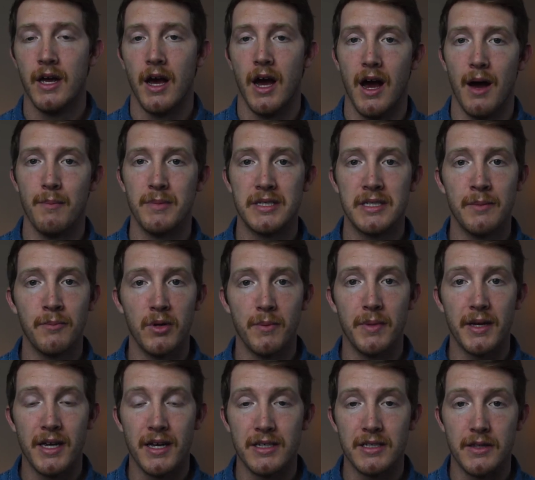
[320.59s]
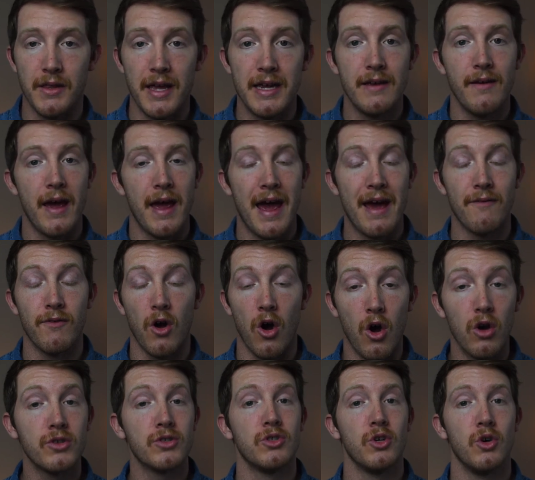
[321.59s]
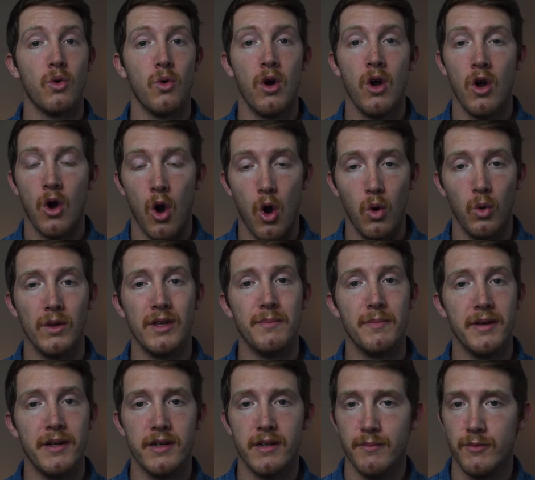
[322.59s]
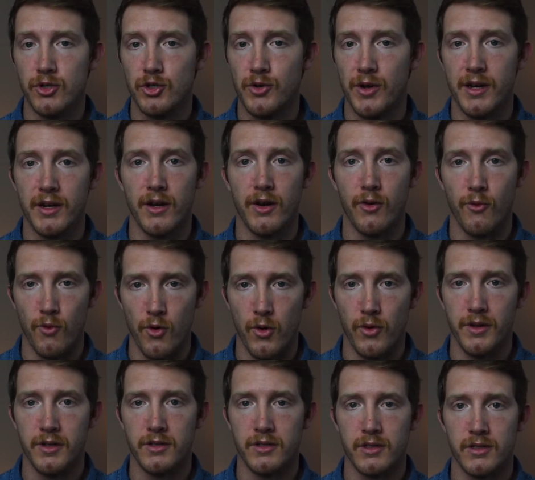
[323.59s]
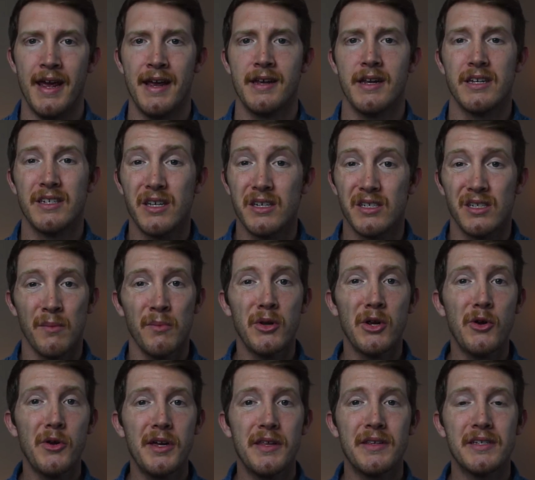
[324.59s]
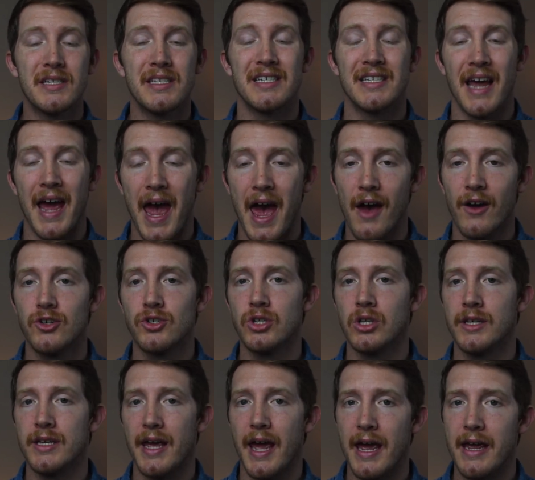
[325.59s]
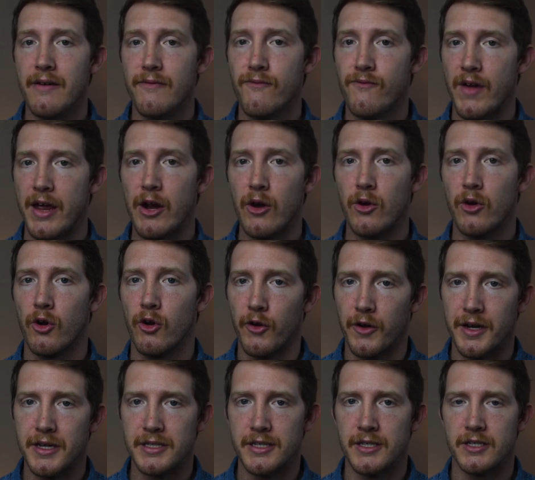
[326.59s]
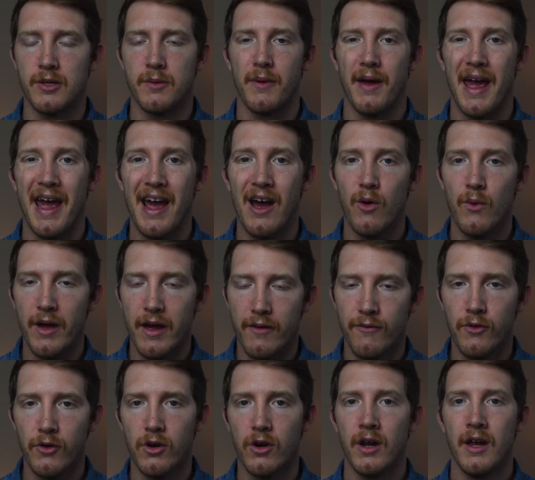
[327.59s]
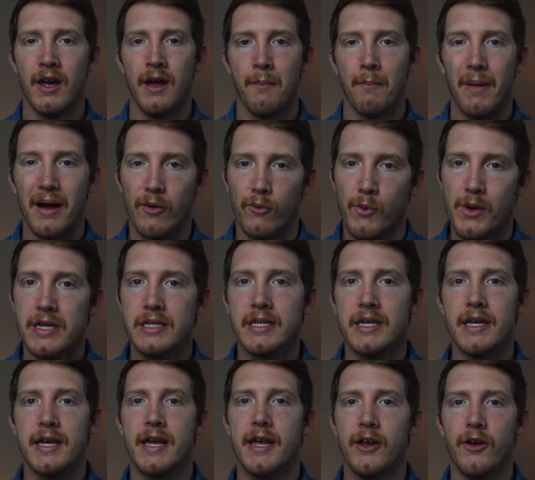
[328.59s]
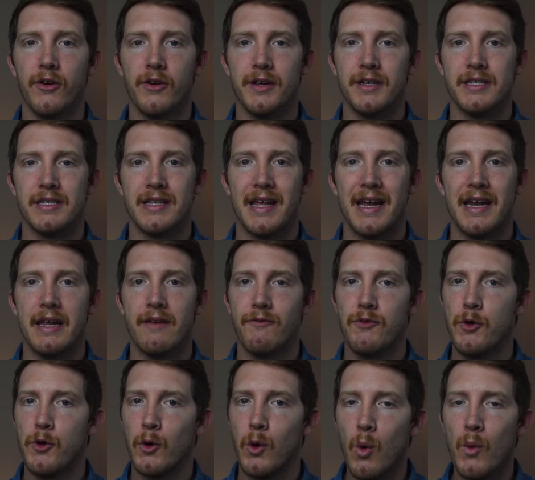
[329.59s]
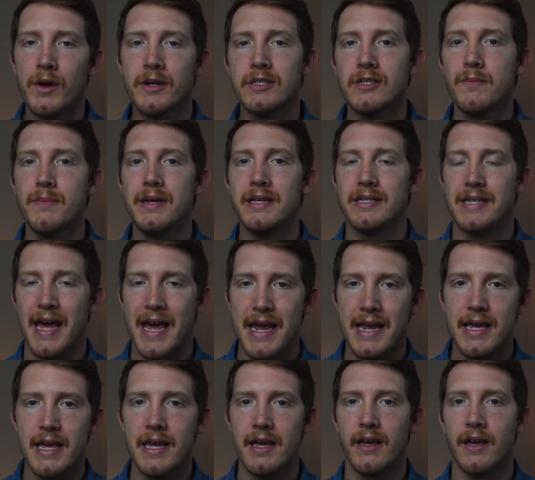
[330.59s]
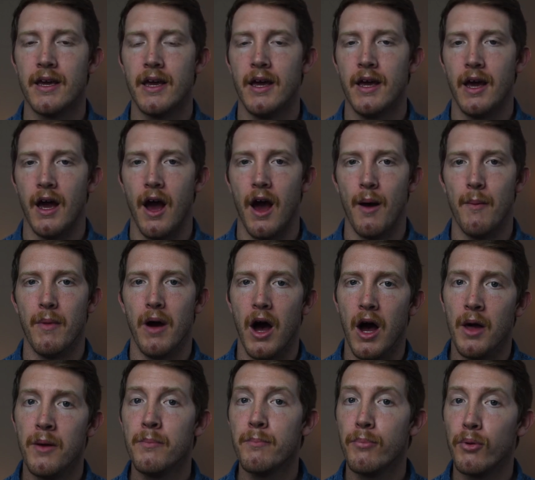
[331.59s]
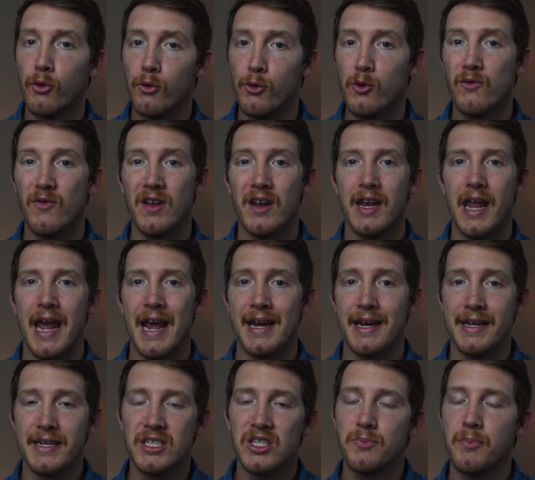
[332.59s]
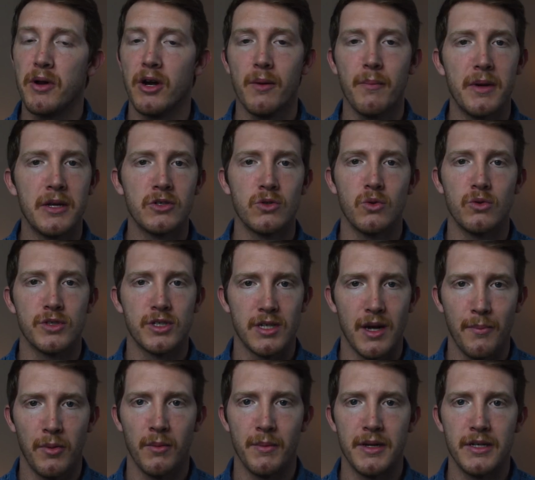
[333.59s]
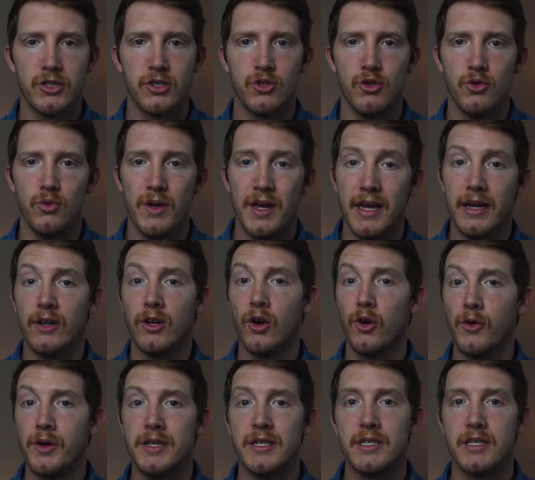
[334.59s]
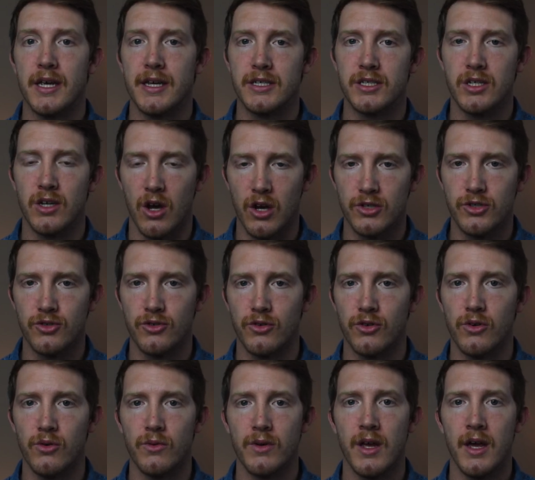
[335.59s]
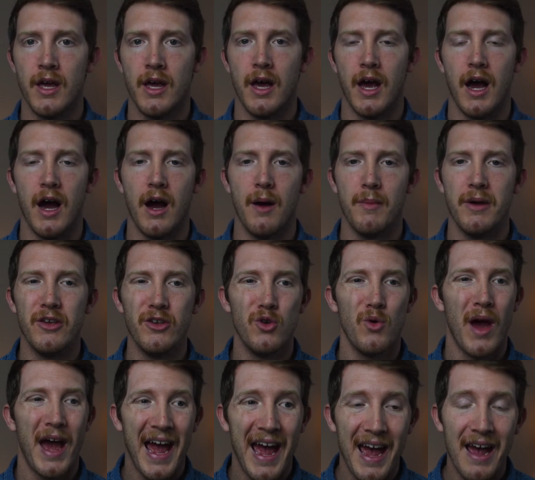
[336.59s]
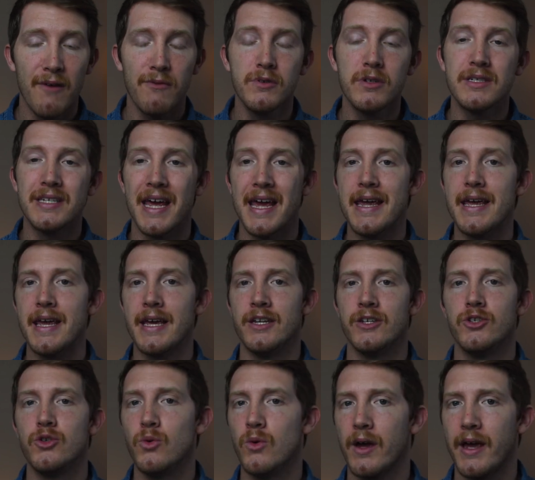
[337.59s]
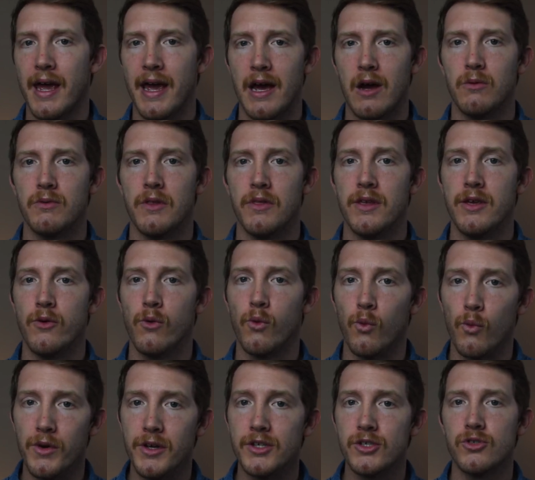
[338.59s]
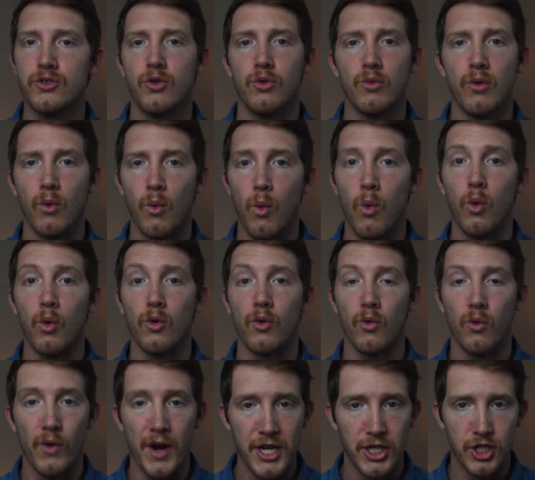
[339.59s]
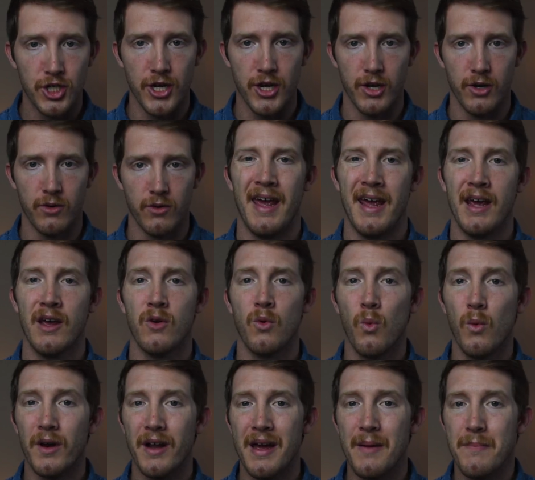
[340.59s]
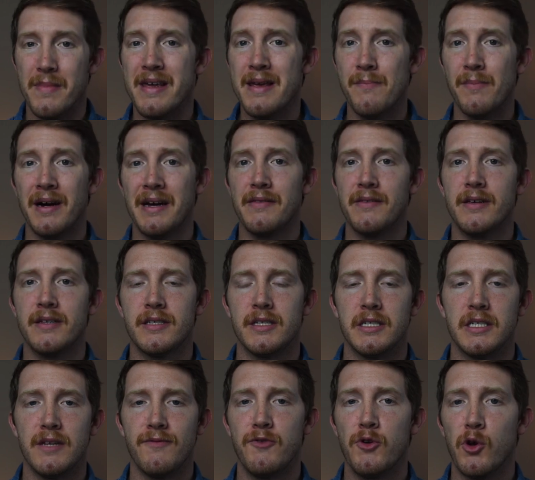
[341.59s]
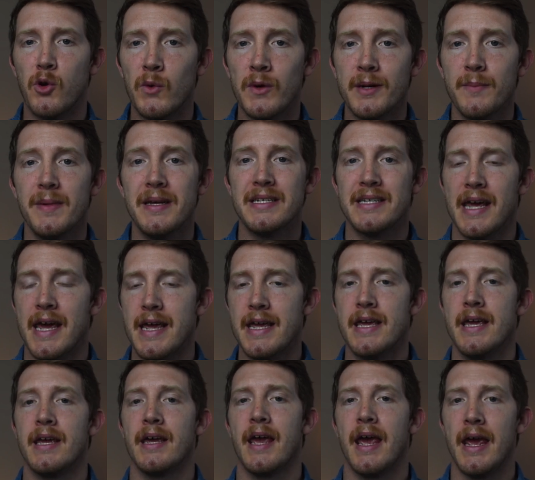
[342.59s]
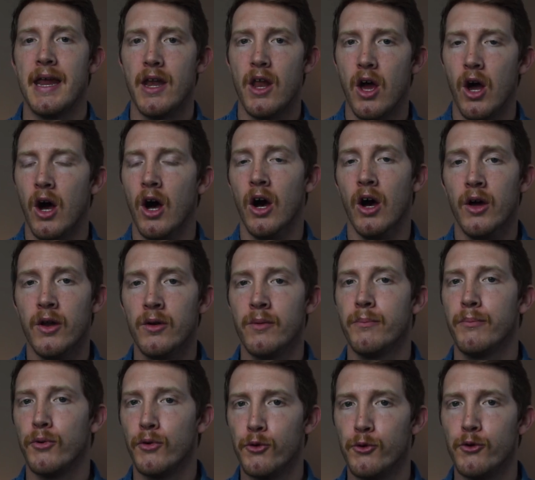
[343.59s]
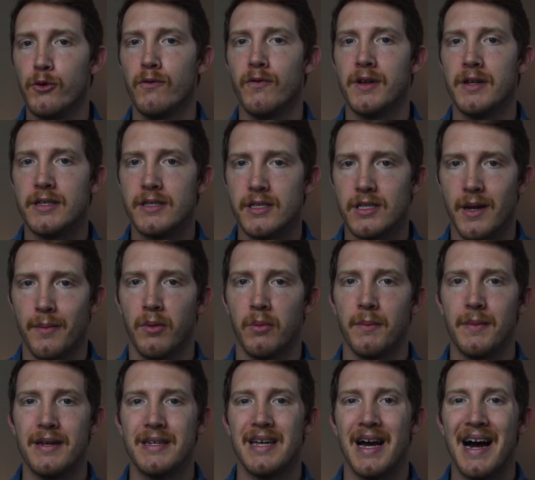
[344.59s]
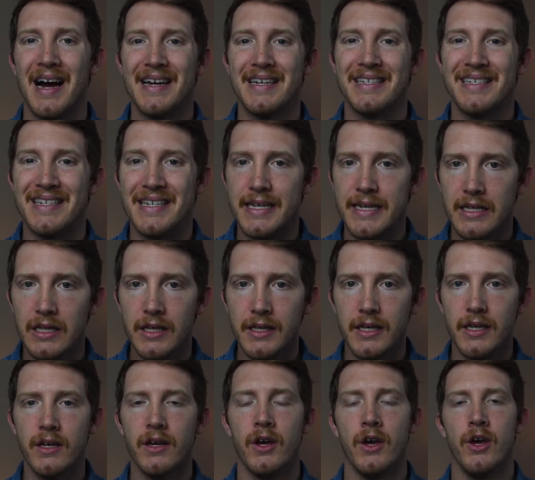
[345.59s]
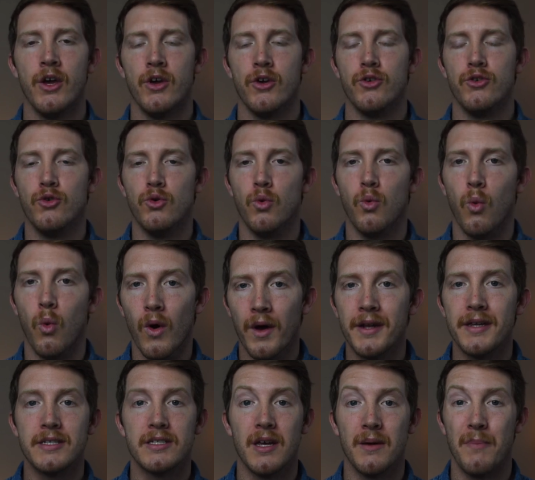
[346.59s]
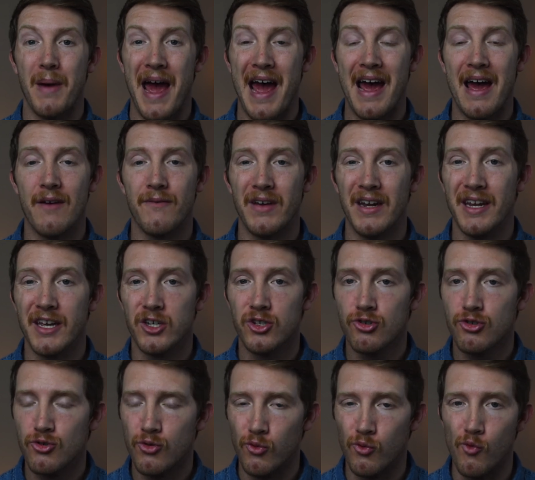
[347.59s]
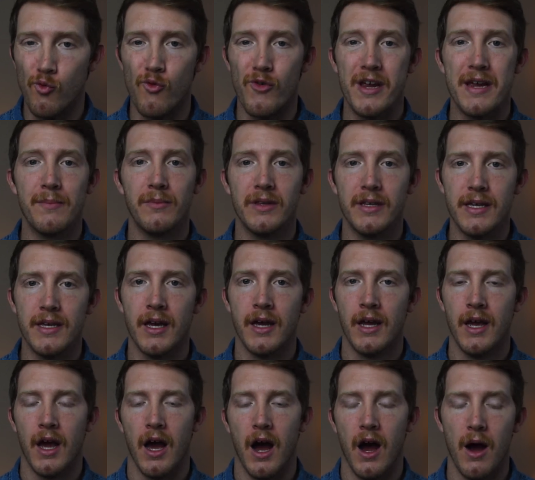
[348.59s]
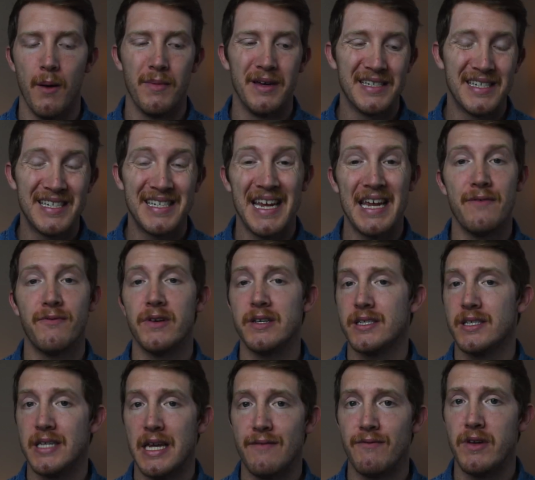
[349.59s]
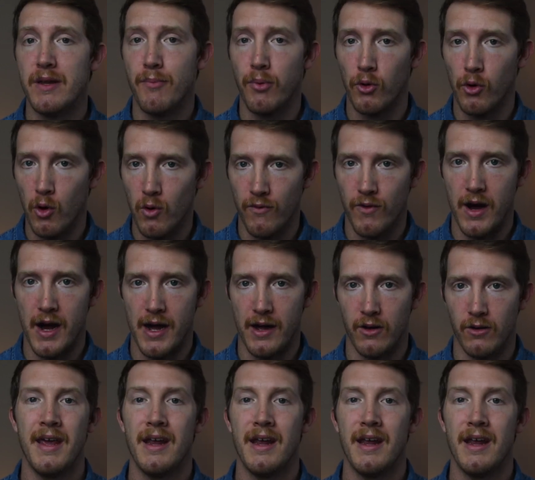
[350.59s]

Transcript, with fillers: um, simply because they have also only been demonstrated in rodents? And to some degree, this is actually a fair criticism. However, my reasoning here is that if you're going to be taking um, unproven and experimental supplements to increase testosterone, um, you have to take into account the risk to reward ratio. And what I mean by this is if you're going to be taking an unproven supplement, ideally you want it to have an extremely um, safe safety profile.